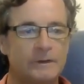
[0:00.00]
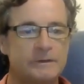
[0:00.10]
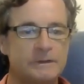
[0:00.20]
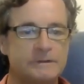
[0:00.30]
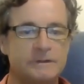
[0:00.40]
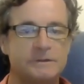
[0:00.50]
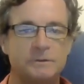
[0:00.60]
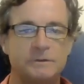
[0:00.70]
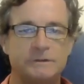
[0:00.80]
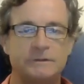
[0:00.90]
these
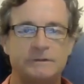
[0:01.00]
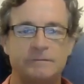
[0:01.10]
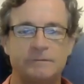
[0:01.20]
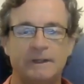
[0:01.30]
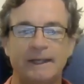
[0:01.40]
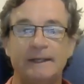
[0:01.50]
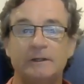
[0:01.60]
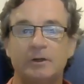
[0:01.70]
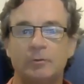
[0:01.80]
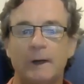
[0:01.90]
issues is the
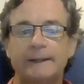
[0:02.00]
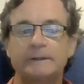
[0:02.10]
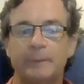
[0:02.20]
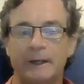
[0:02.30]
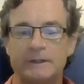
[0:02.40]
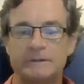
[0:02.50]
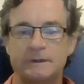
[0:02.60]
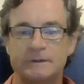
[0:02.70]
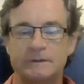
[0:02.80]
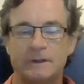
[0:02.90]
incorrect
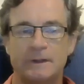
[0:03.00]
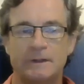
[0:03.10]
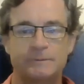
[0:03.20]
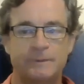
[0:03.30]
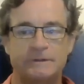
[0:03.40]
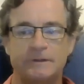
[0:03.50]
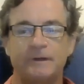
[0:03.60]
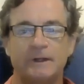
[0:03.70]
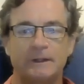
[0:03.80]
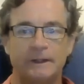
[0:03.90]
pacing.
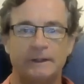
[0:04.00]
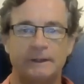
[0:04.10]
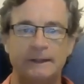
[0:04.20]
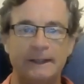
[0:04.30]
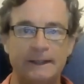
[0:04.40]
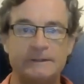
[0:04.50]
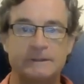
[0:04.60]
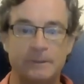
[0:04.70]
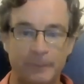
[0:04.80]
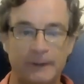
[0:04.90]
Specifically, it needs
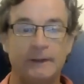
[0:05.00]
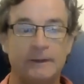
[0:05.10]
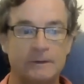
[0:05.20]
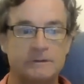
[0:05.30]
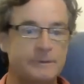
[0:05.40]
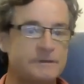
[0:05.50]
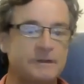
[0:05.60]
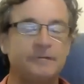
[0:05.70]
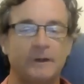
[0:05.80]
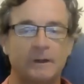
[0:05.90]
to be
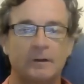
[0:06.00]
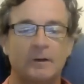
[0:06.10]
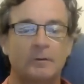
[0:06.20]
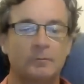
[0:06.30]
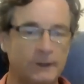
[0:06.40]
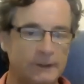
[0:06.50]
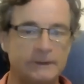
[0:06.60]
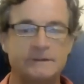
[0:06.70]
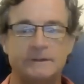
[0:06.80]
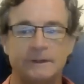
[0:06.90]
specific,
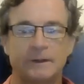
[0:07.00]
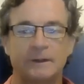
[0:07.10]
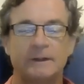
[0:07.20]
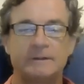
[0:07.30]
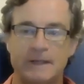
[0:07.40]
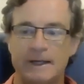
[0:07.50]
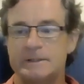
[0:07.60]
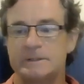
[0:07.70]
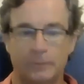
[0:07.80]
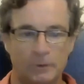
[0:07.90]
realistic,
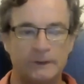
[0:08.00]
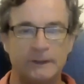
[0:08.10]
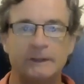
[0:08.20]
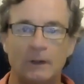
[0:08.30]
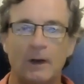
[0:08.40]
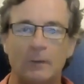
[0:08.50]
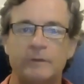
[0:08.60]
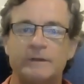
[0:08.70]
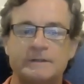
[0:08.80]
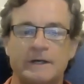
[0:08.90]
tangible, and in line
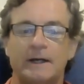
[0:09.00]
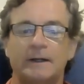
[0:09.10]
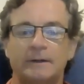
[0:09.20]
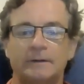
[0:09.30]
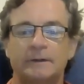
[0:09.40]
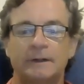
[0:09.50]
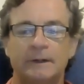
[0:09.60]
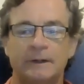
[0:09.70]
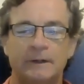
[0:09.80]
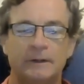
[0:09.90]
with the target.
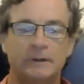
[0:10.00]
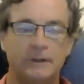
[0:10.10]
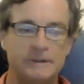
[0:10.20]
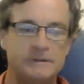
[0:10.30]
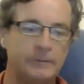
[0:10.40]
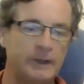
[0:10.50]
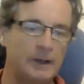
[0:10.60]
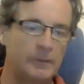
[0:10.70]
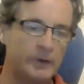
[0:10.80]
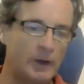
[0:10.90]
You need to be
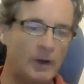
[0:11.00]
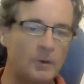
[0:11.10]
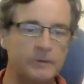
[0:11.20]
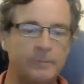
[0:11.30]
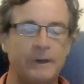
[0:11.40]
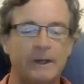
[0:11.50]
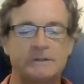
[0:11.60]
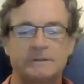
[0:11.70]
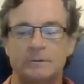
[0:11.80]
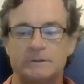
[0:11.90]
able to hold the
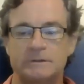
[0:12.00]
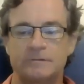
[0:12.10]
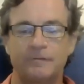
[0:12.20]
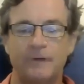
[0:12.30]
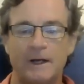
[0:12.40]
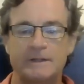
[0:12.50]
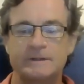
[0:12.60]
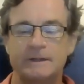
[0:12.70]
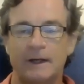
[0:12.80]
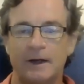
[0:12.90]
pace so it's
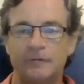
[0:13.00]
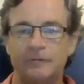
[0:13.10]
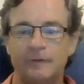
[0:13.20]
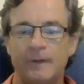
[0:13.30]
fast enough,